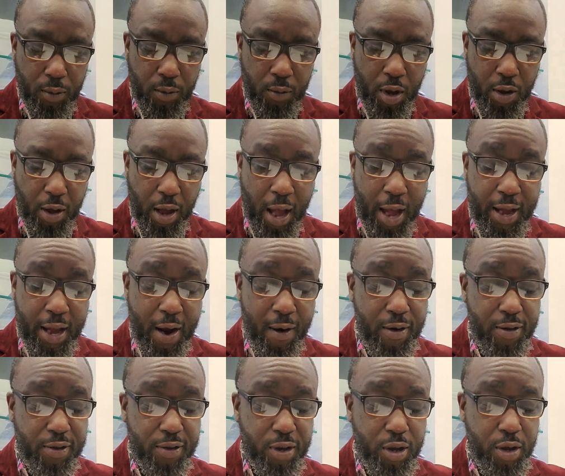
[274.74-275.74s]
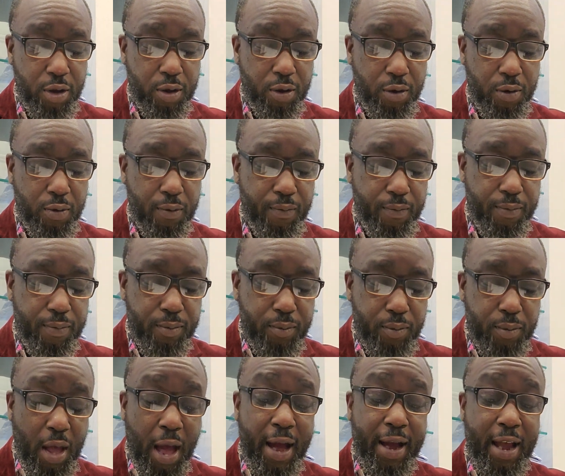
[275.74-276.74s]
Yeah, I guarantee
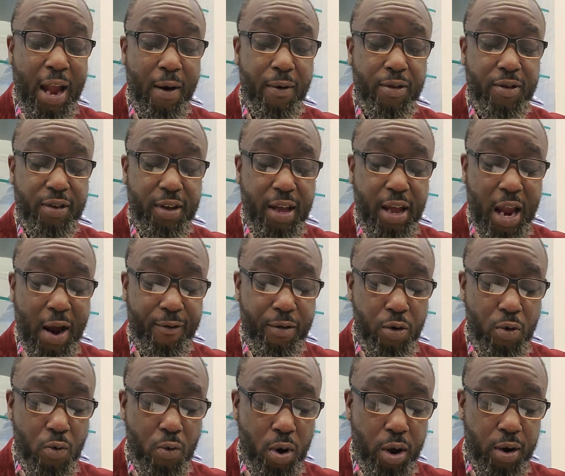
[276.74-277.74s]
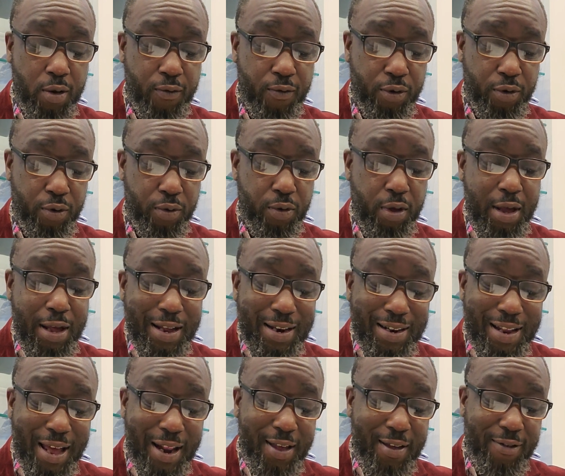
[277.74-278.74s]
every one of you
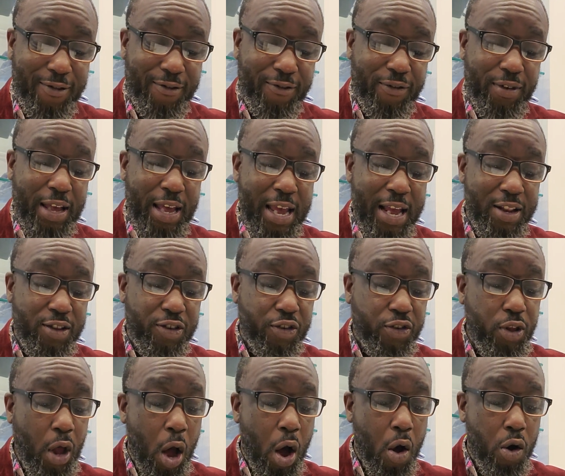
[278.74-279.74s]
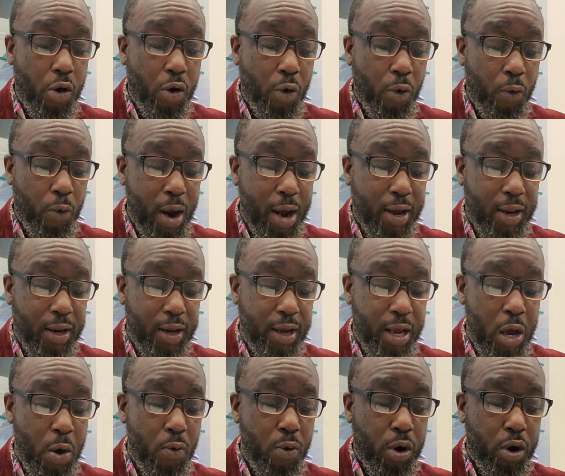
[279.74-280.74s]
that if installed correctly,
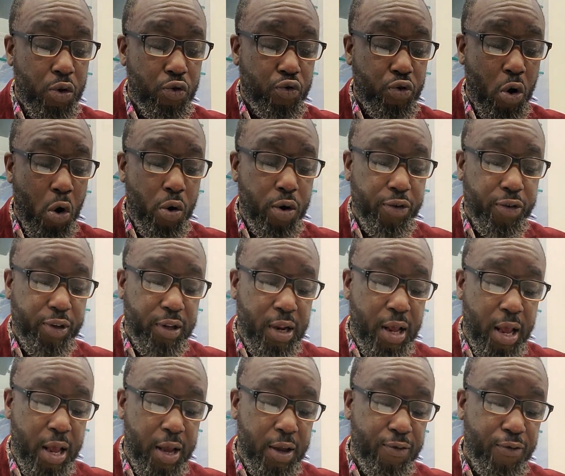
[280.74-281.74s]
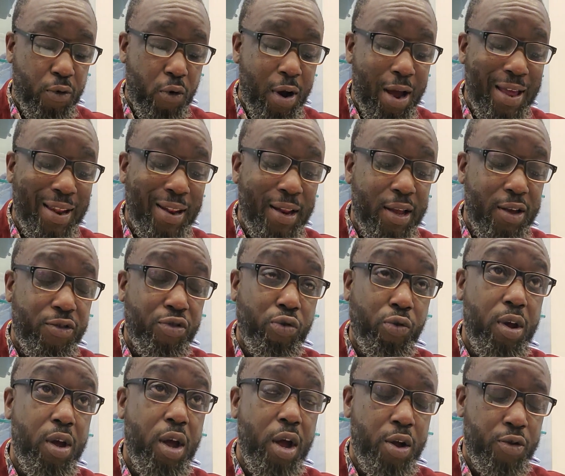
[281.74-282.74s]
it will control the slaves for at least
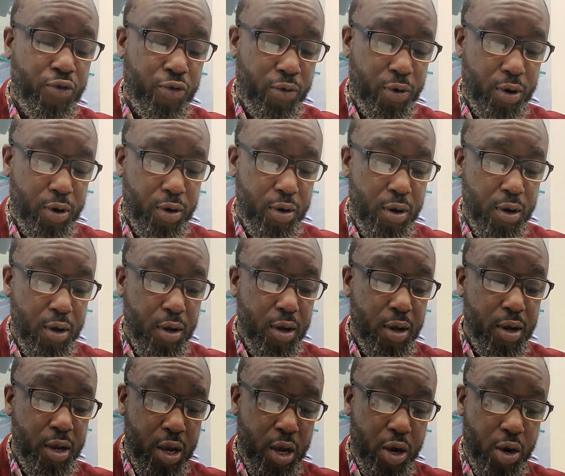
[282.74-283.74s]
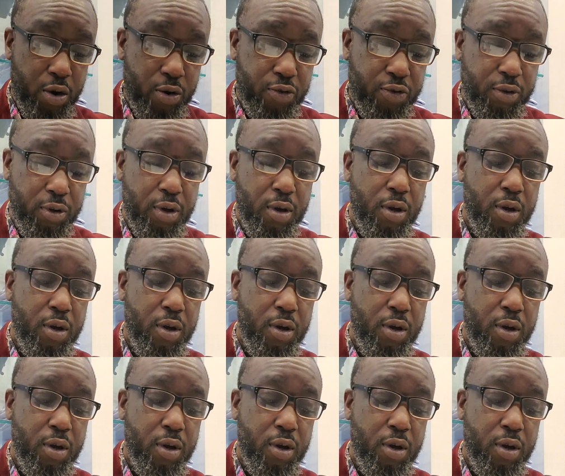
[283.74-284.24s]
300 years,